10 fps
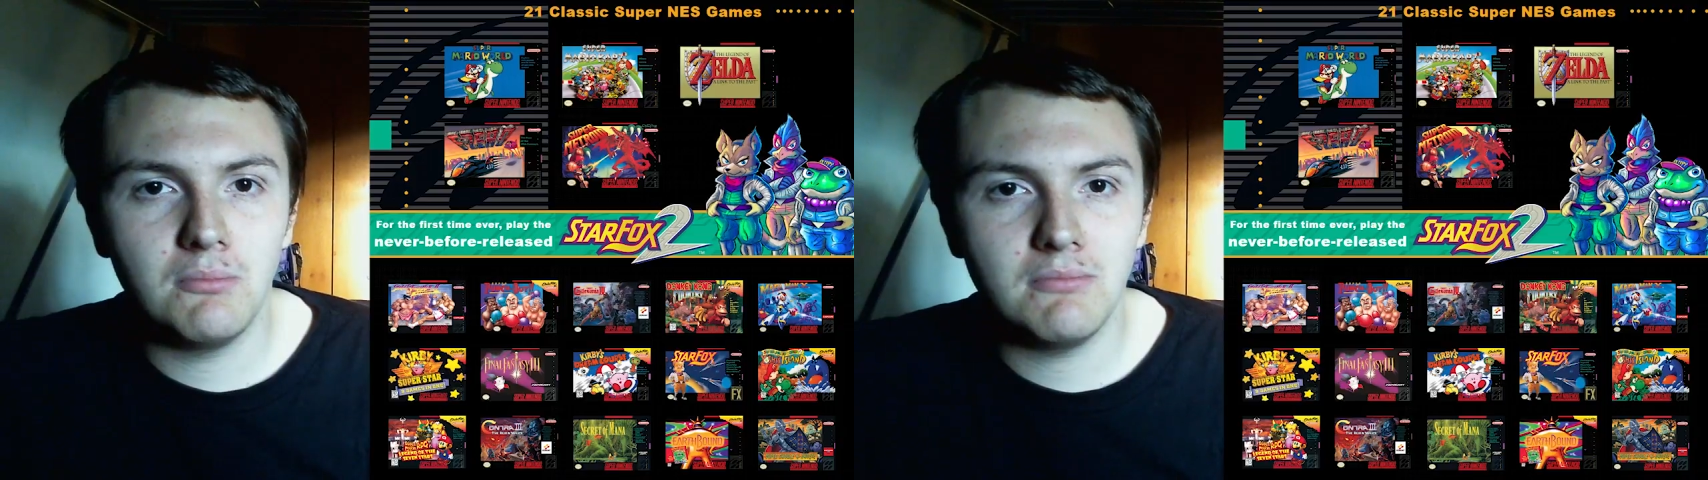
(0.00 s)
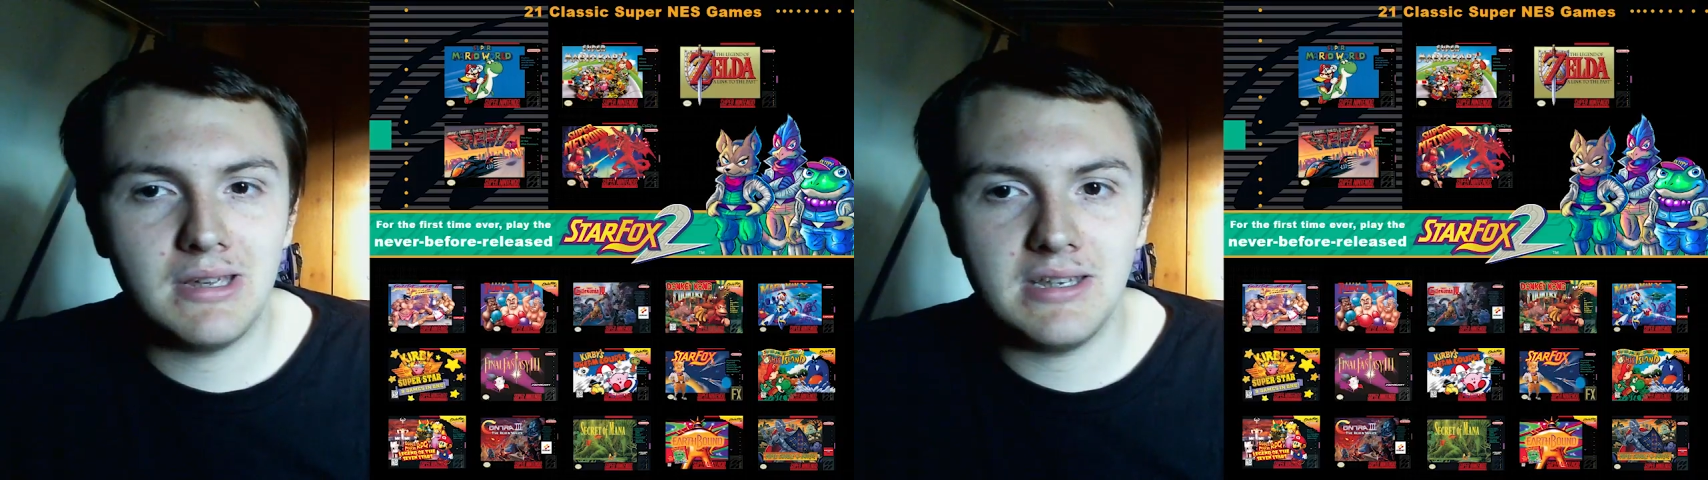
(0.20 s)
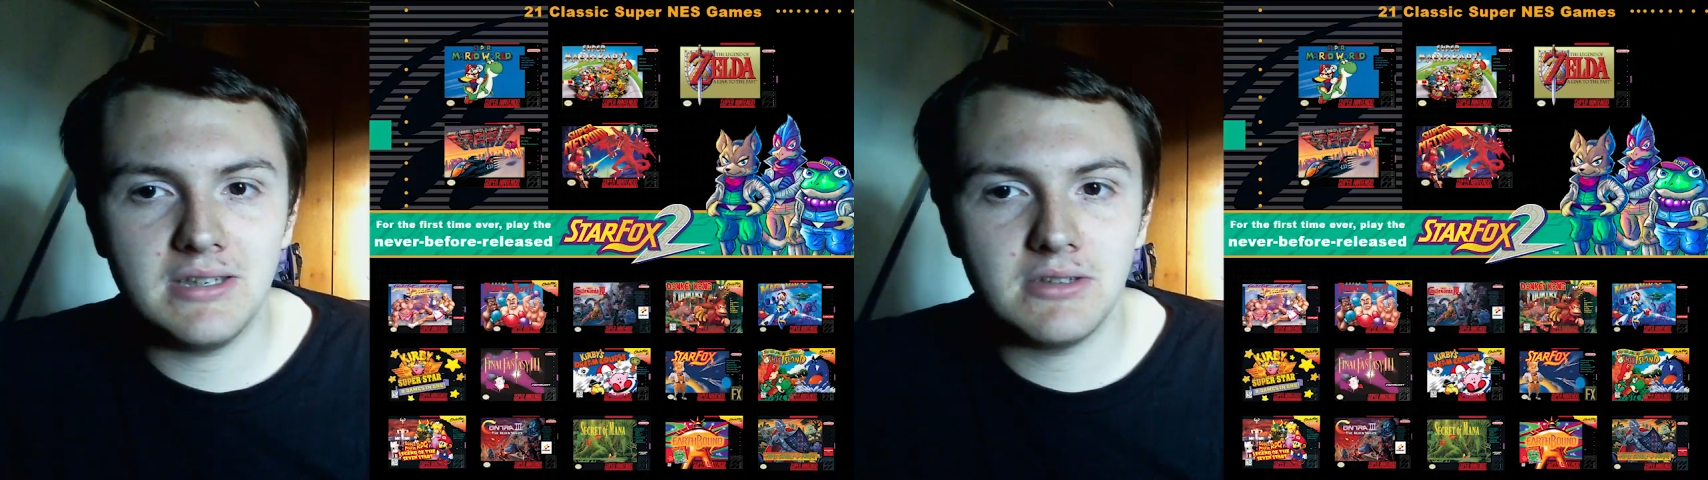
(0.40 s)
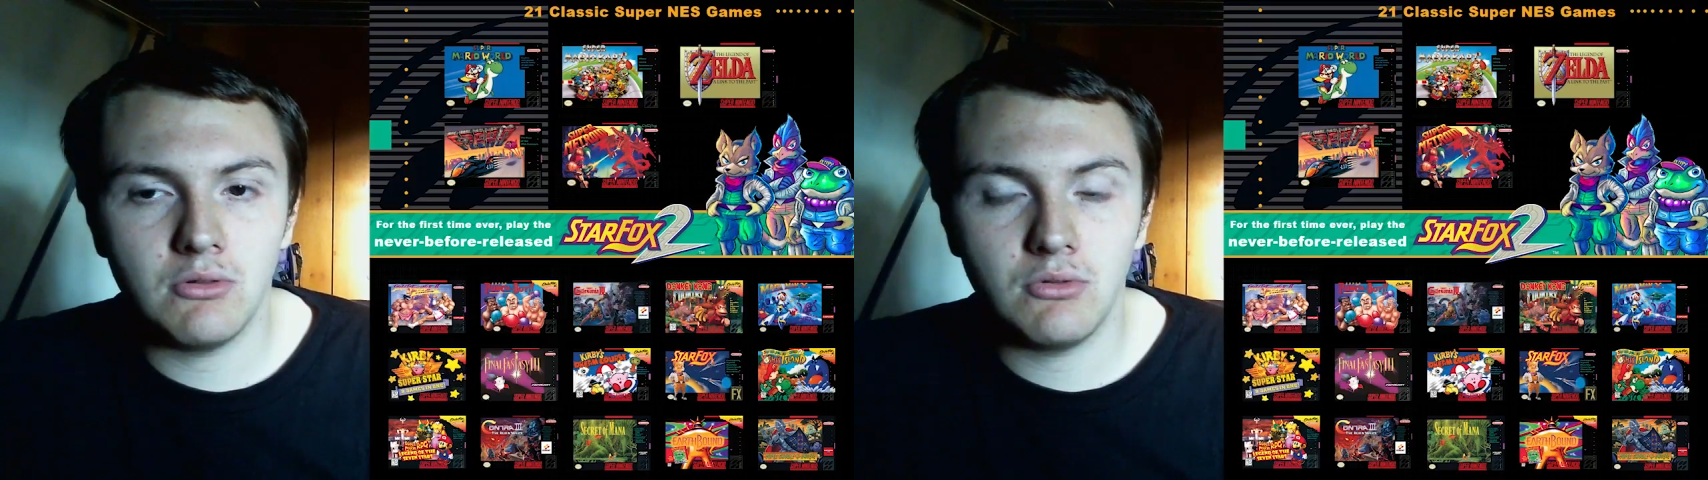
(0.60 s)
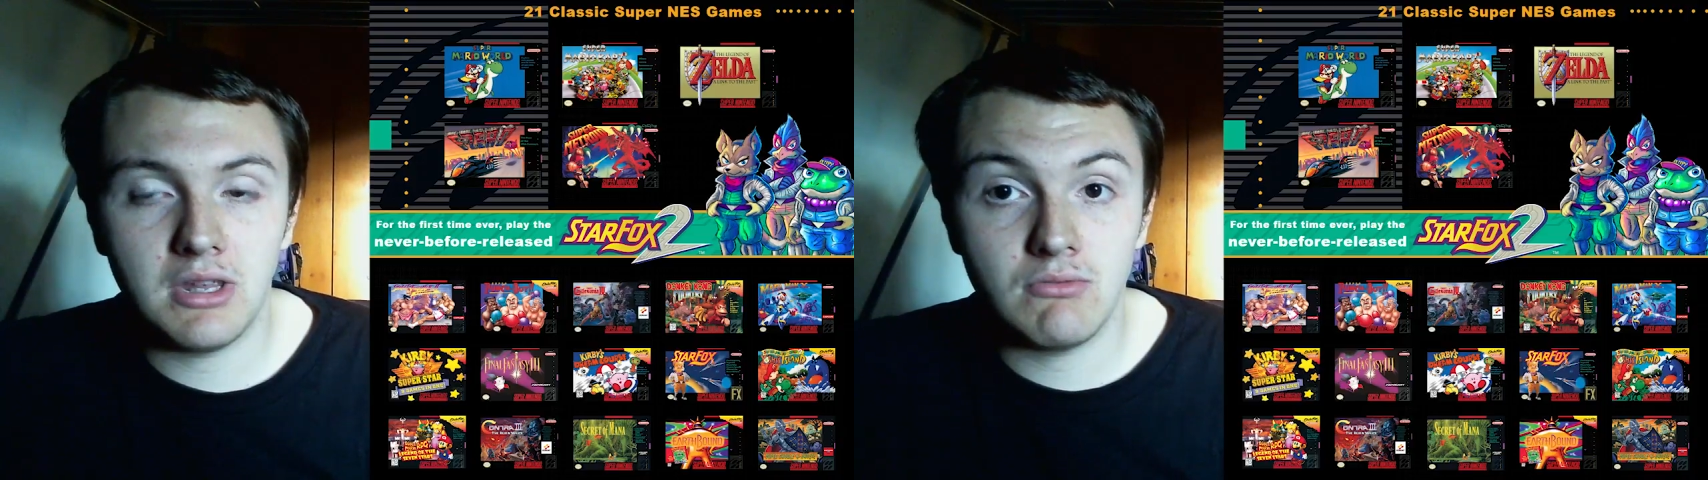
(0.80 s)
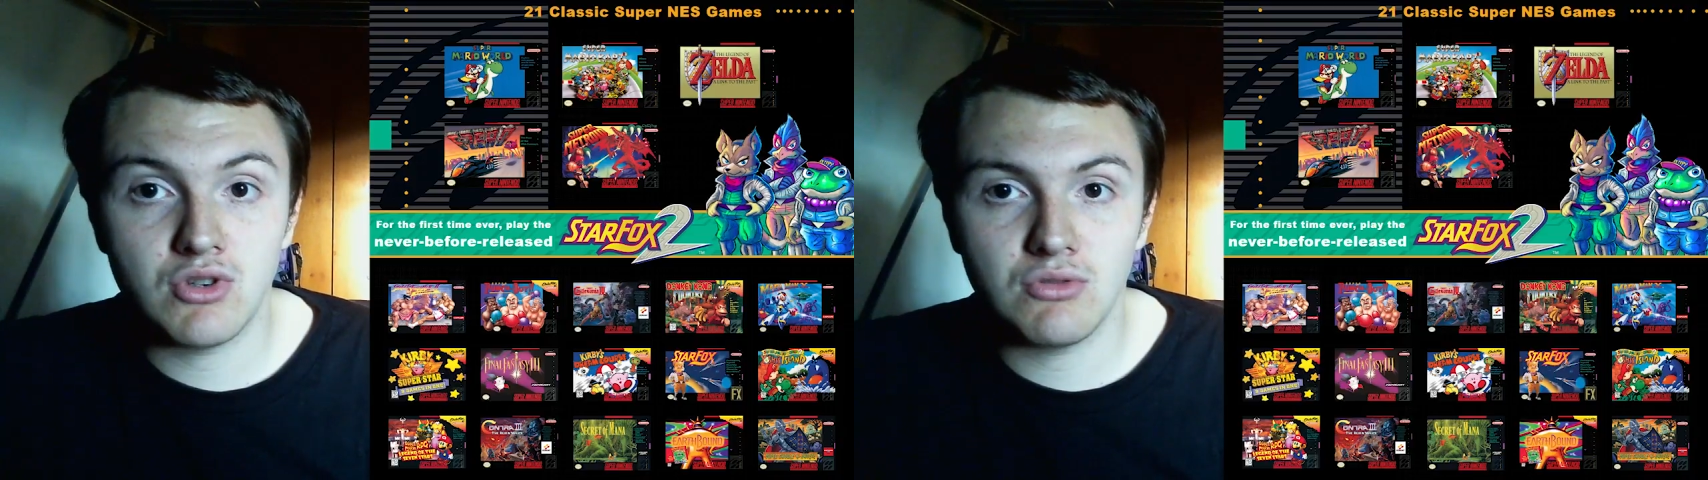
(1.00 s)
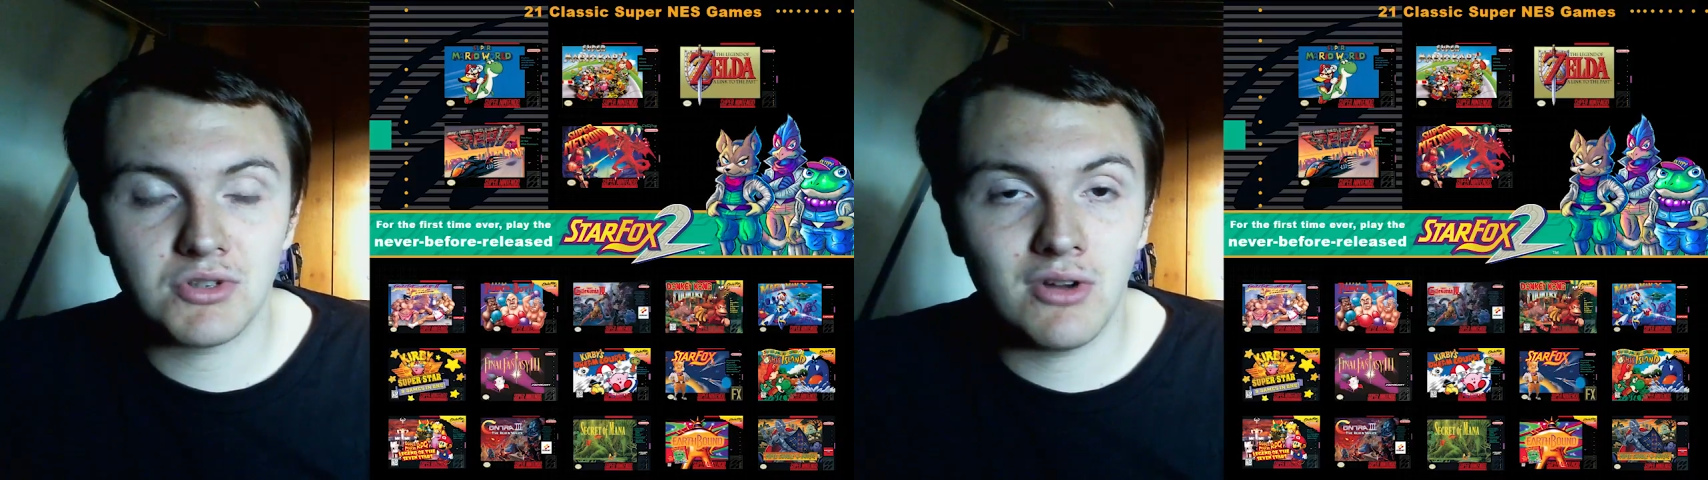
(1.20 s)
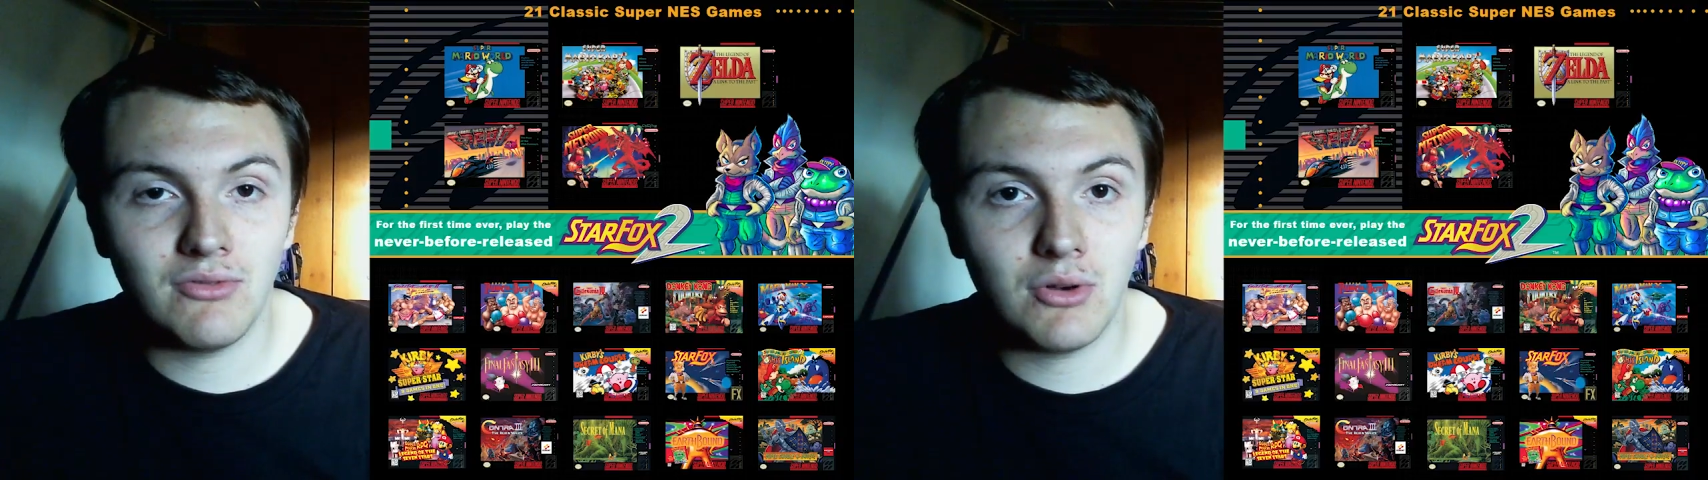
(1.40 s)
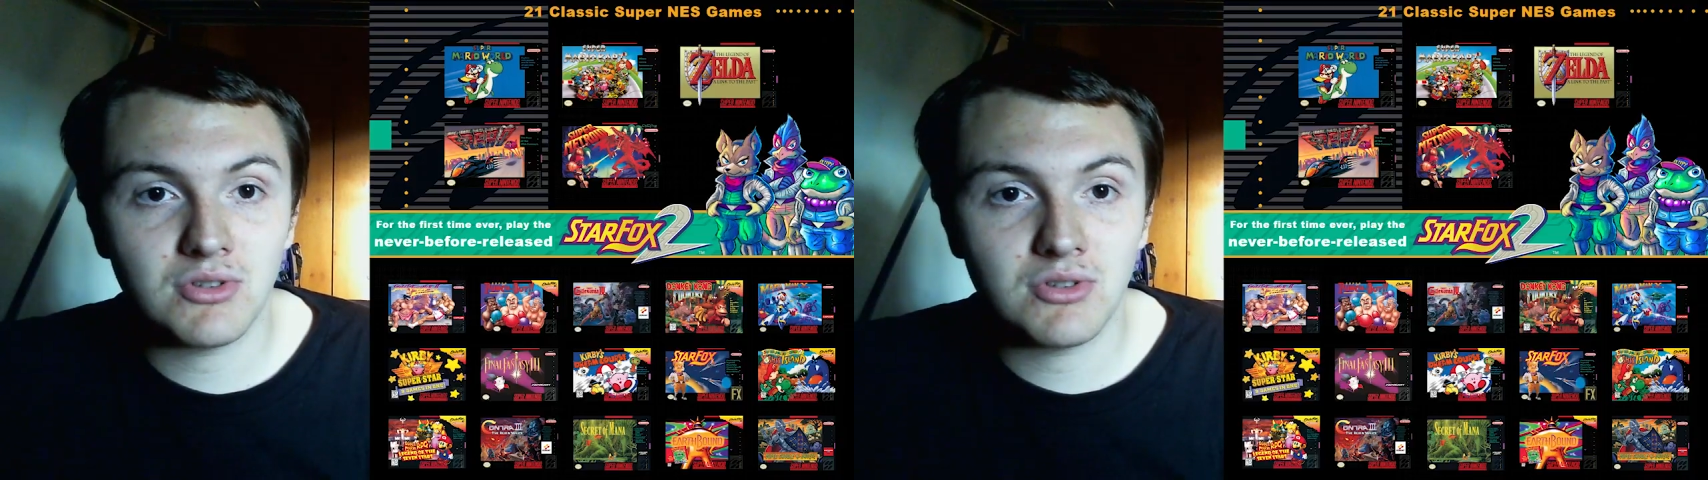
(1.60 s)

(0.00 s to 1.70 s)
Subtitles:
is, or the original Star Fox